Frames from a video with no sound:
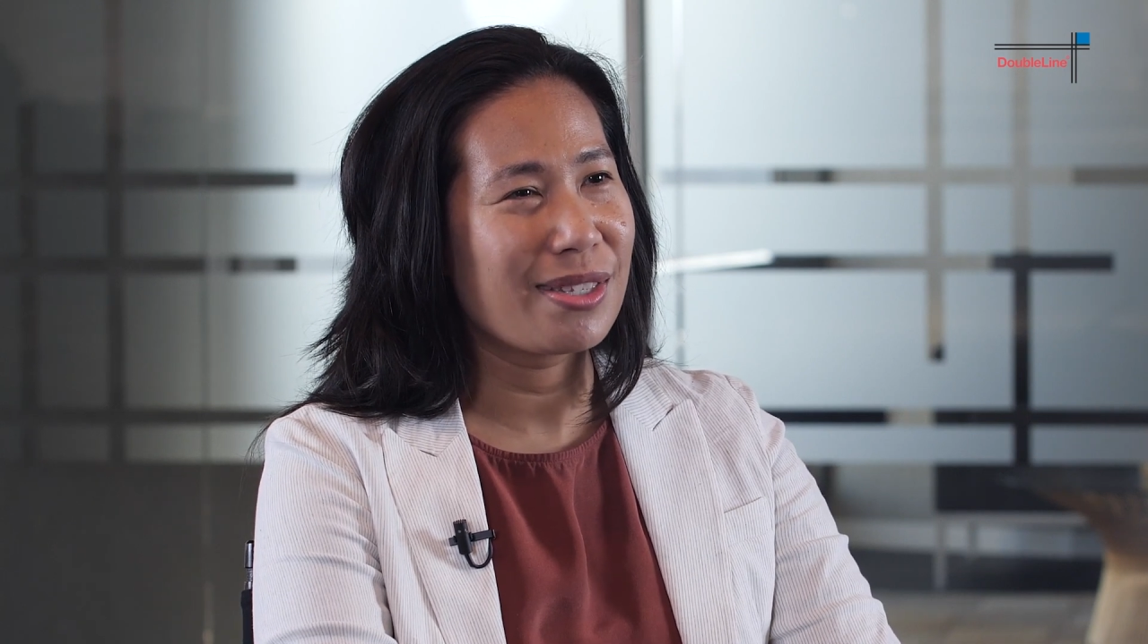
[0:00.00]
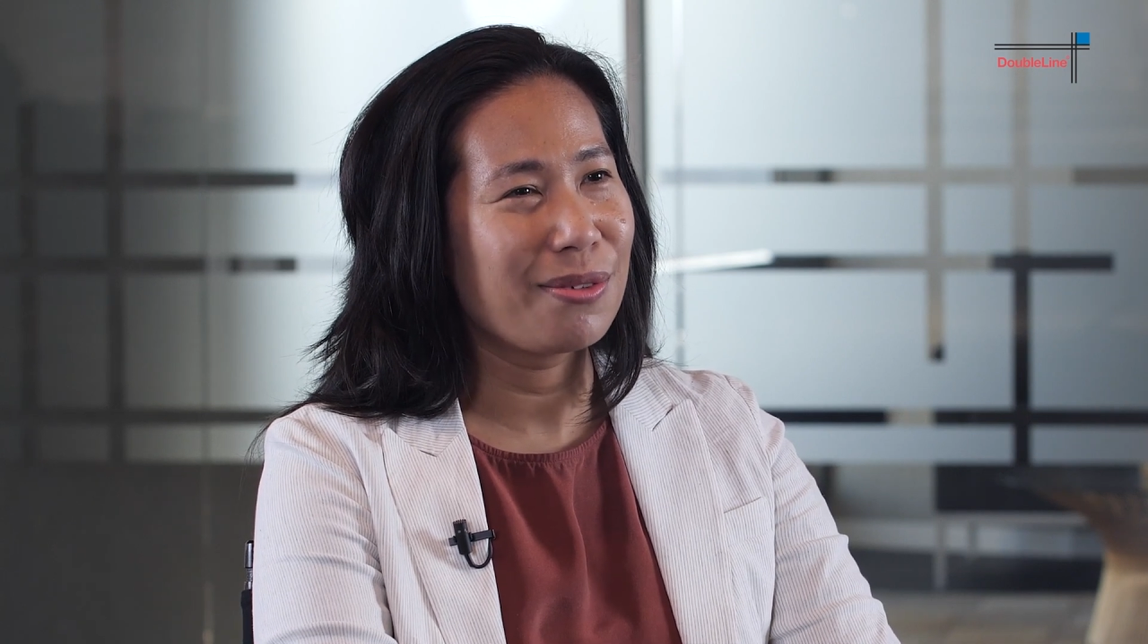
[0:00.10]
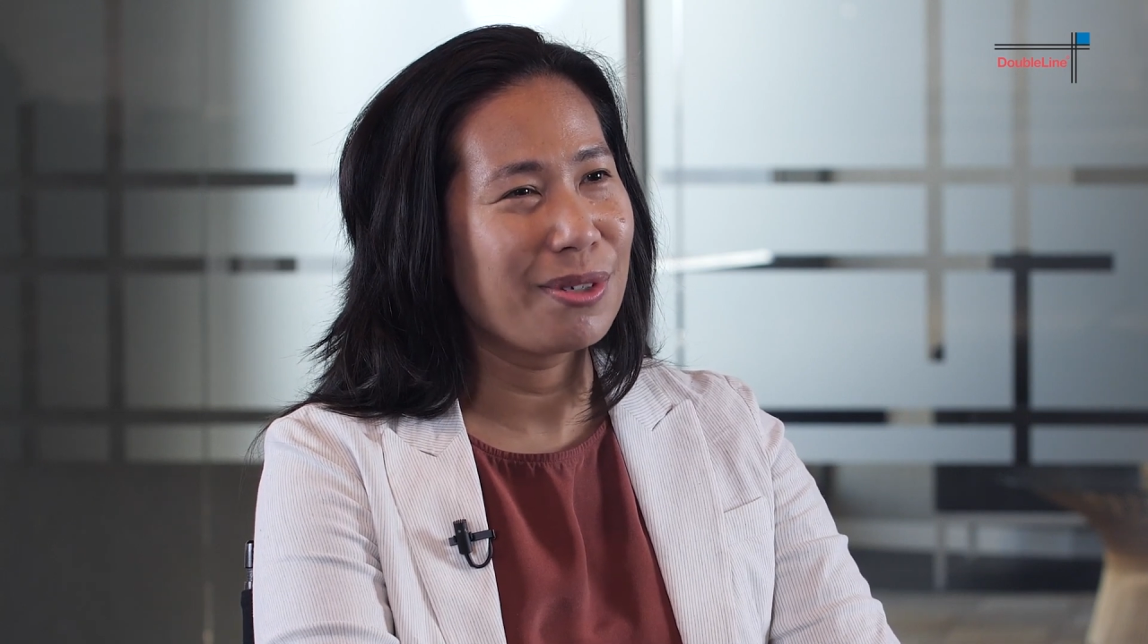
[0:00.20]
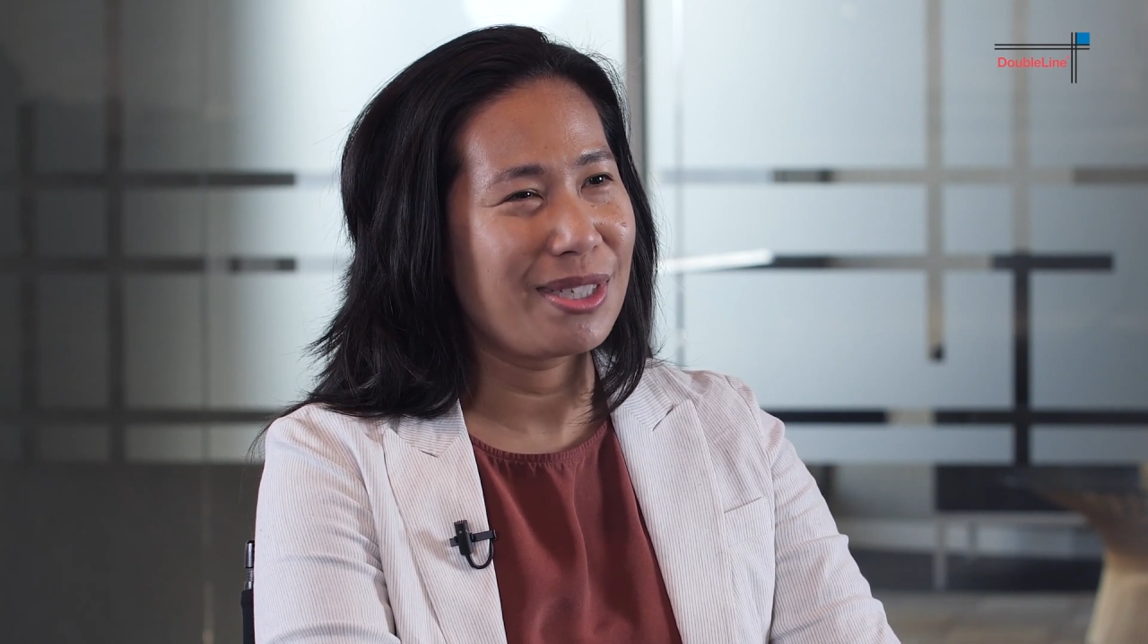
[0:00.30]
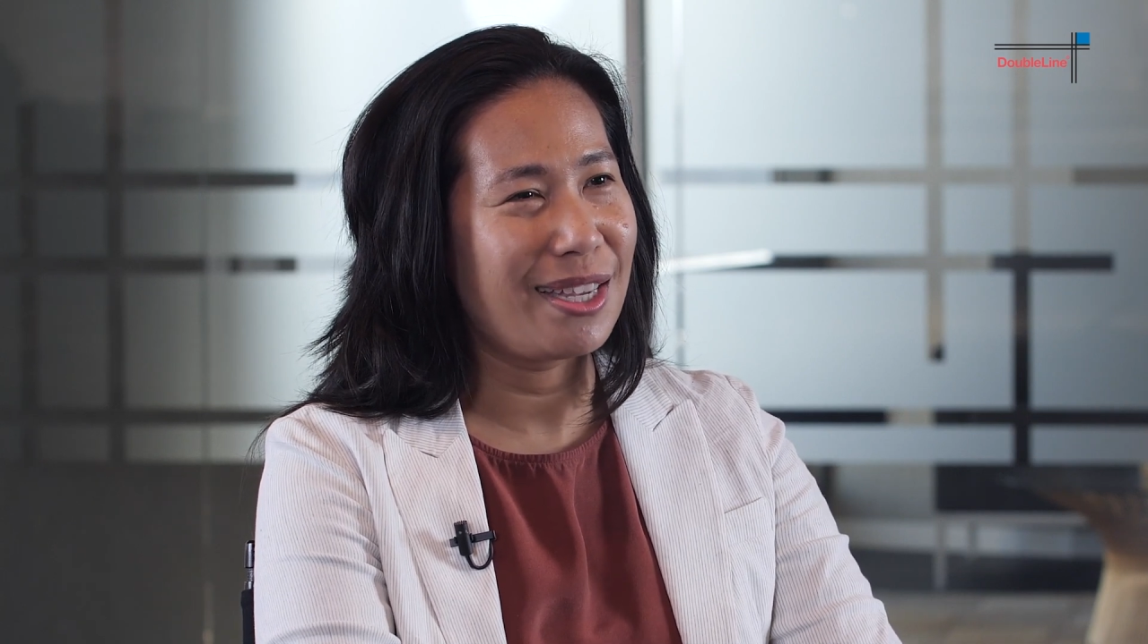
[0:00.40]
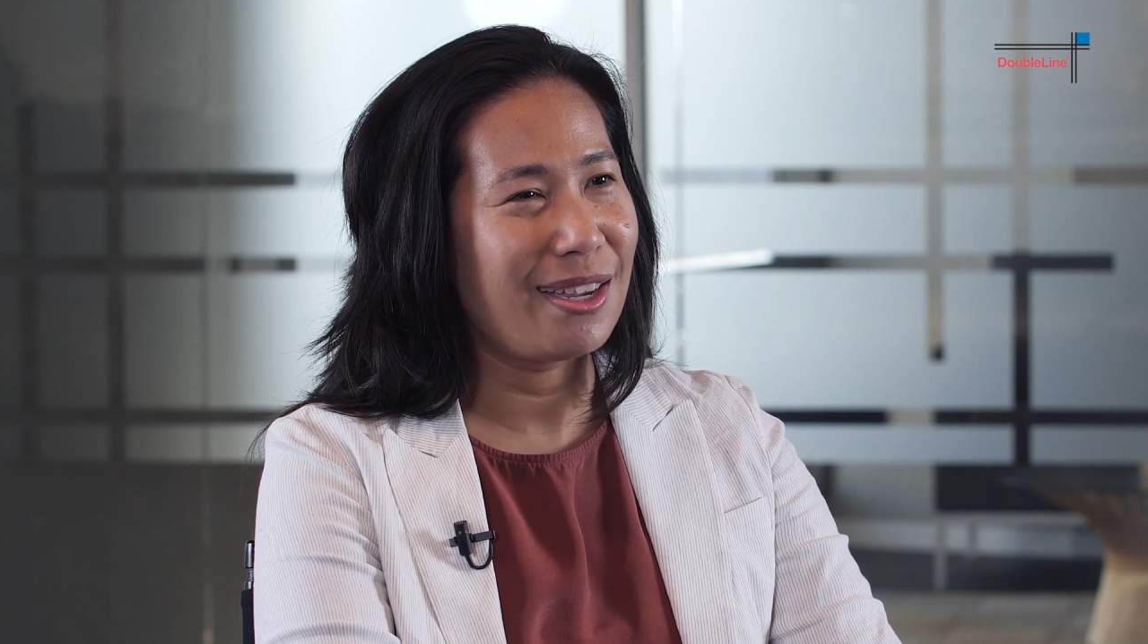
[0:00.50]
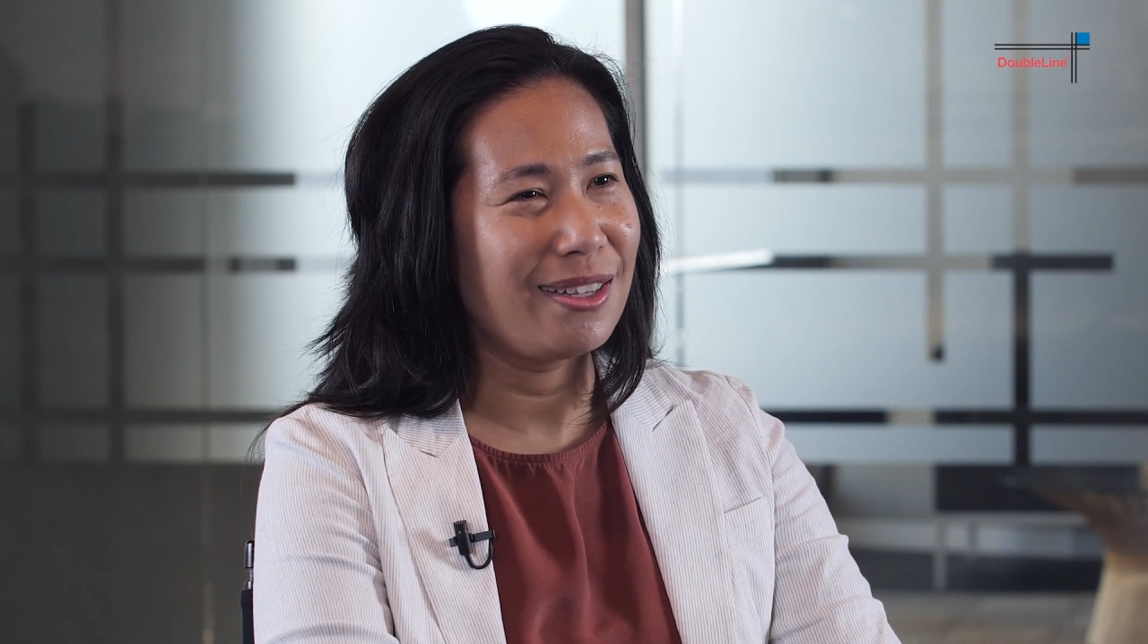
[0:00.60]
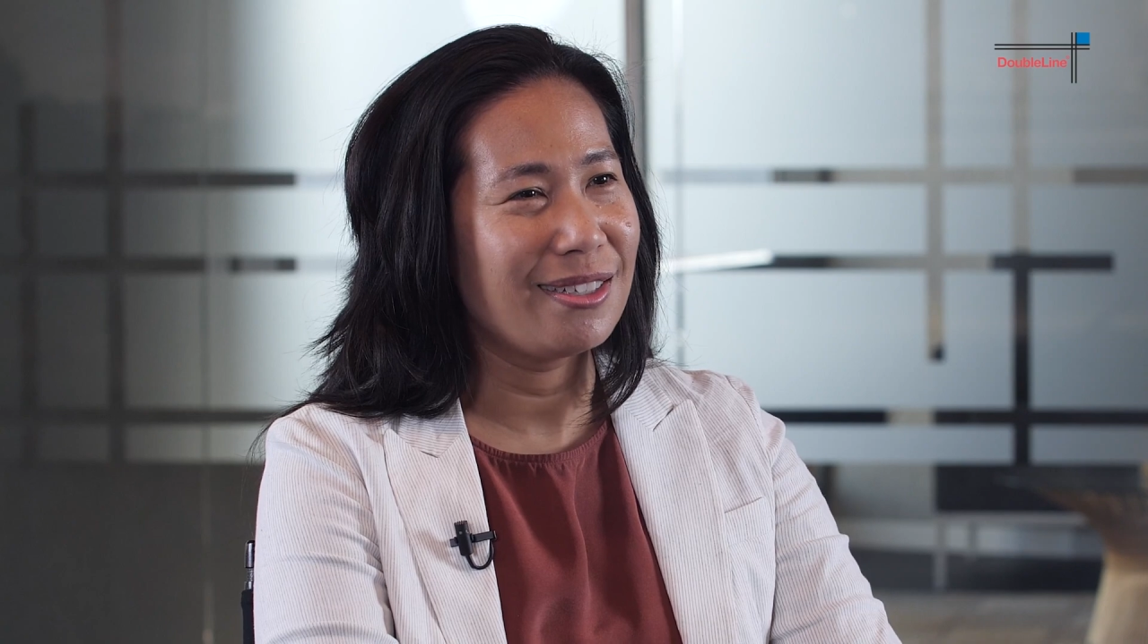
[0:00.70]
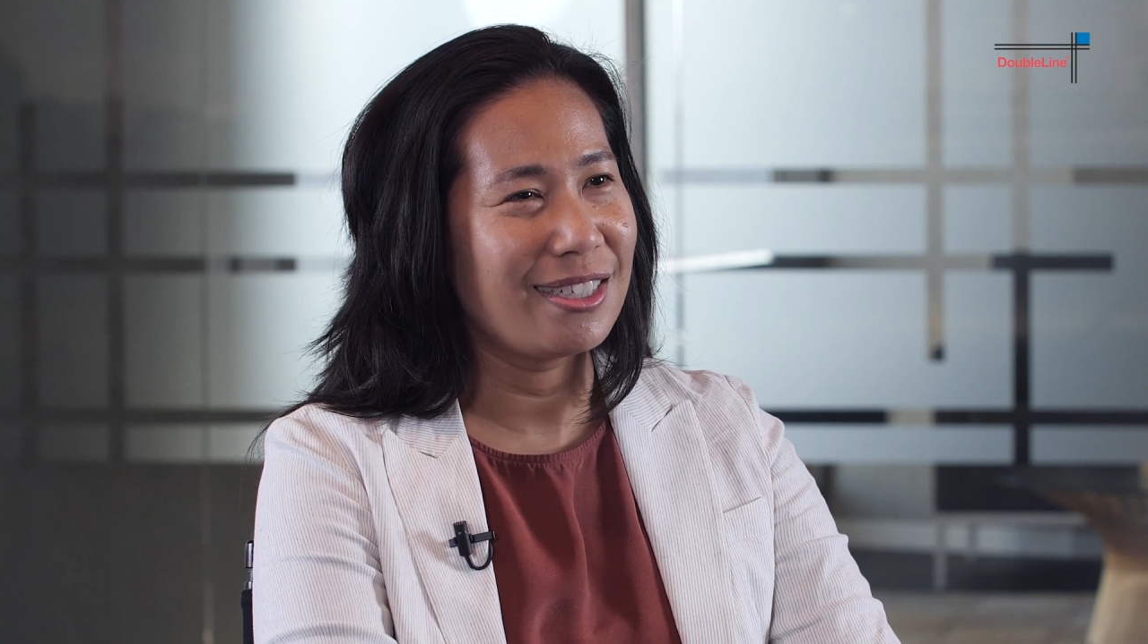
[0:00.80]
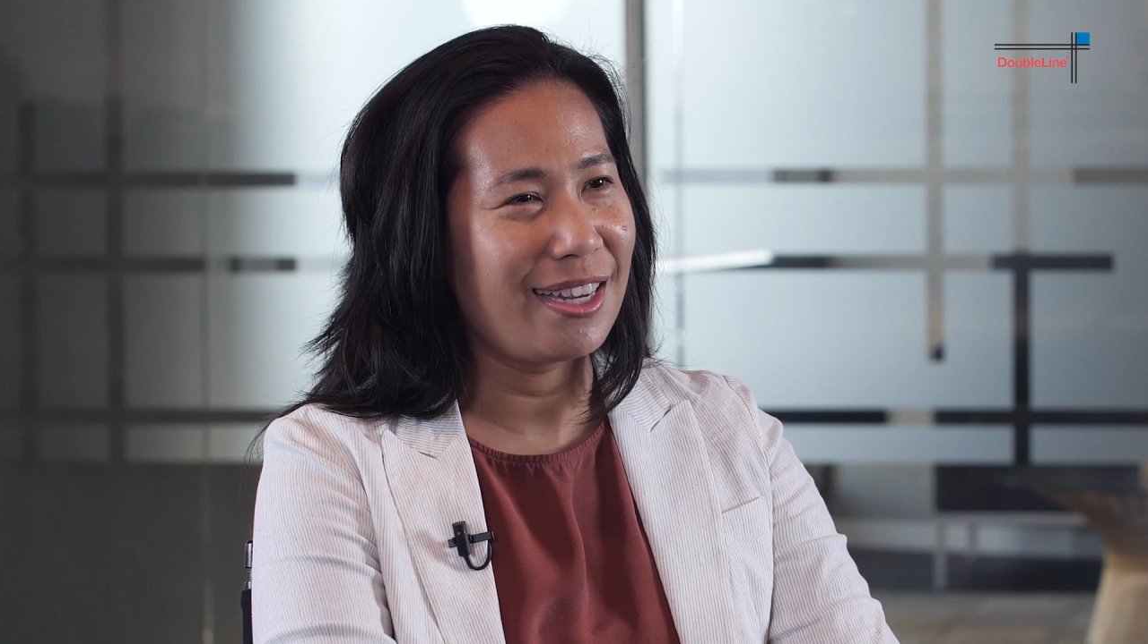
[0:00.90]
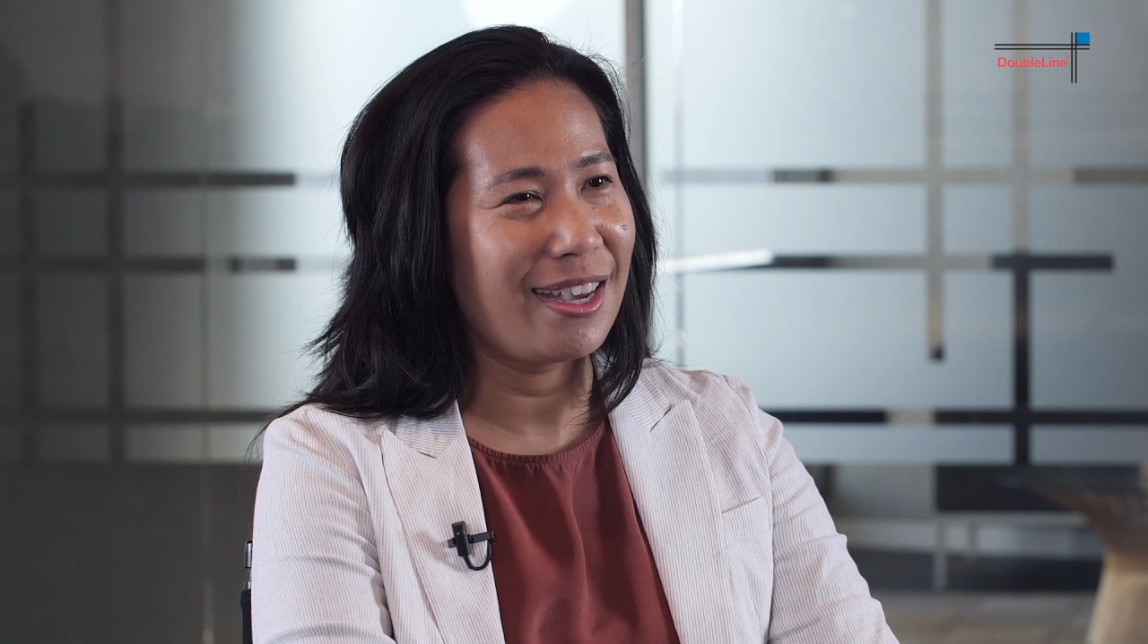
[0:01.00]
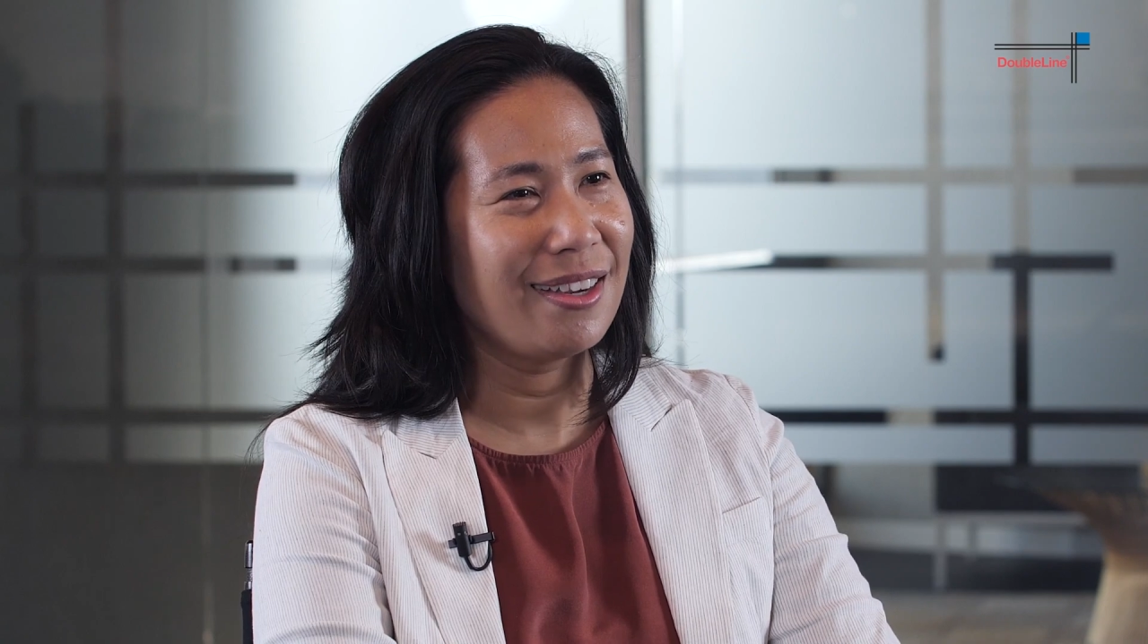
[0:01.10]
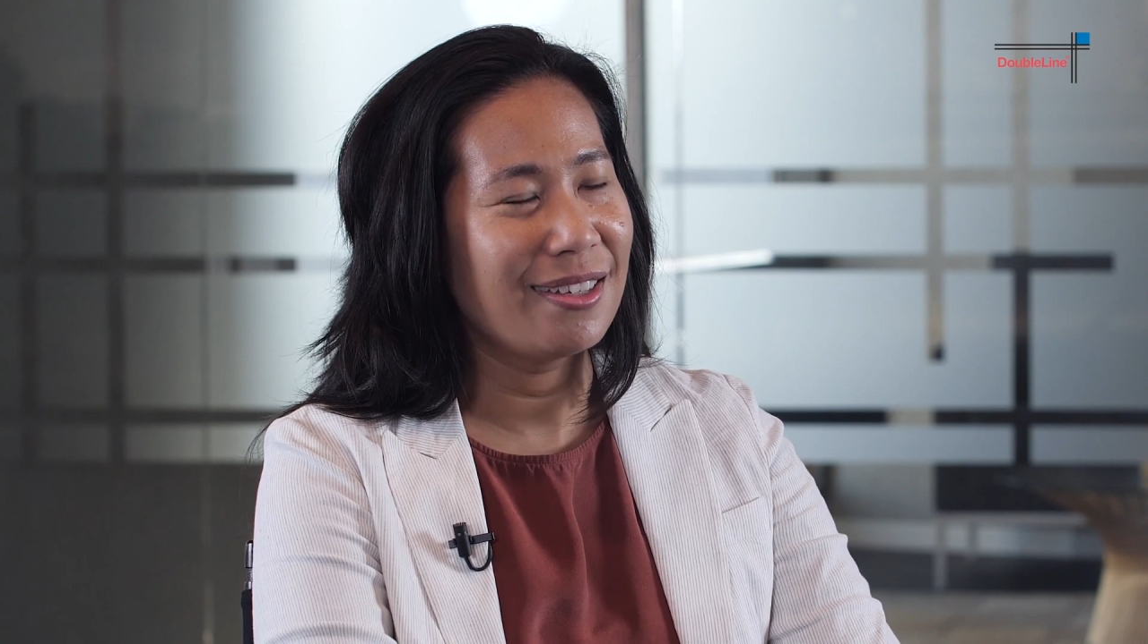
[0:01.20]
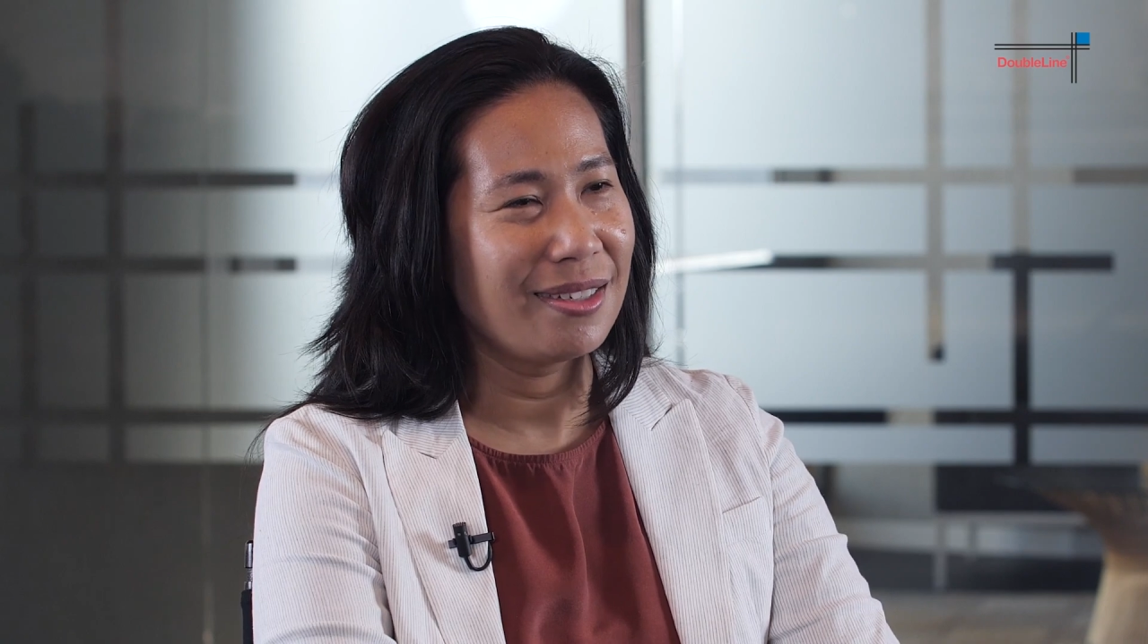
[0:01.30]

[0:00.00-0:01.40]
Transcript: that we're seeing today.